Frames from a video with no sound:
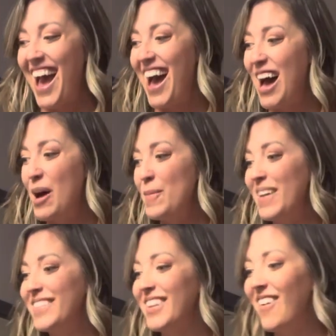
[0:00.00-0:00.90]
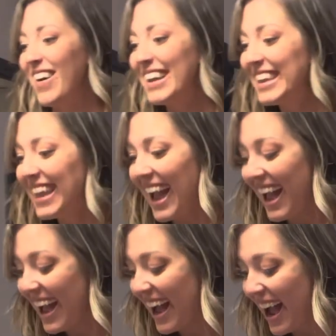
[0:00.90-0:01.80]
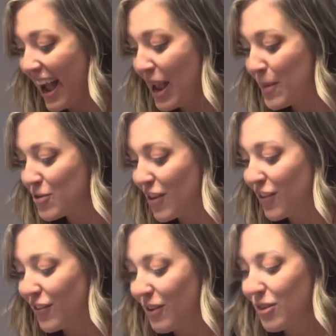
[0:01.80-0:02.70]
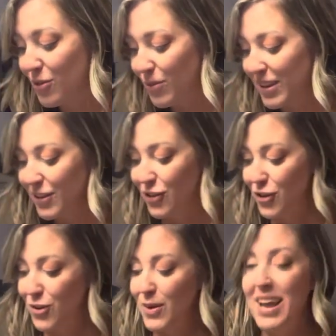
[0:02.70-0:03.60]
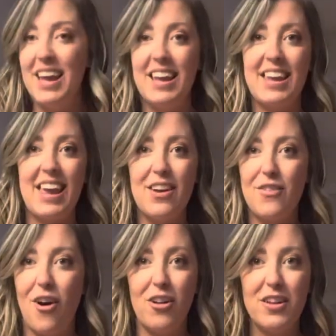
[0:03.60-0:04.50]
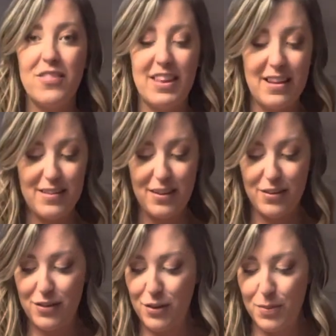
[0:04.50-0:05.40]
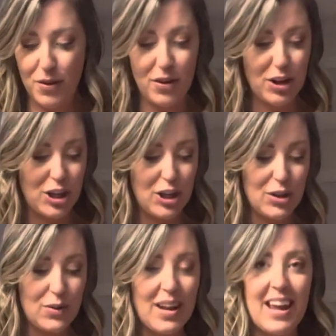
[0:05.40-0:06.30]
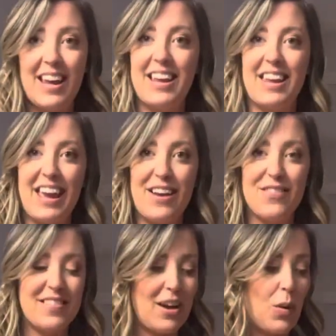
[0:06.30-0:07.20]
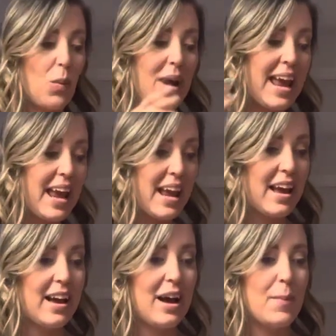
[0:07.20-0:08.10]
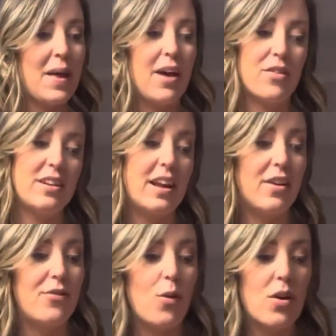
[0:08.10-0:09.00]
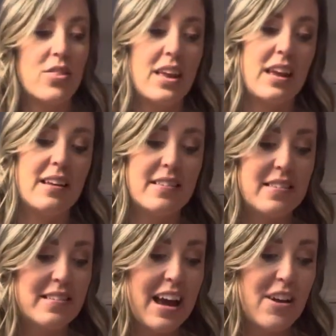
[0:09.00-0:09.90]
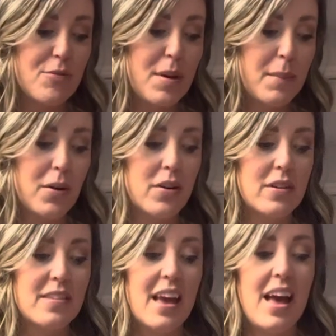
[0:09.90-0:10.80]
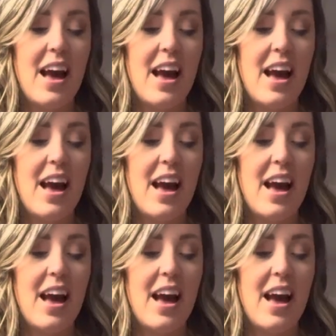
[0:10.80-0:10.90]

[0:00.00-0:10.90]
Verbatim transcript: Um, so yeah, I am just so thrilled to give all of these super cute gifts away um, every day for the staff members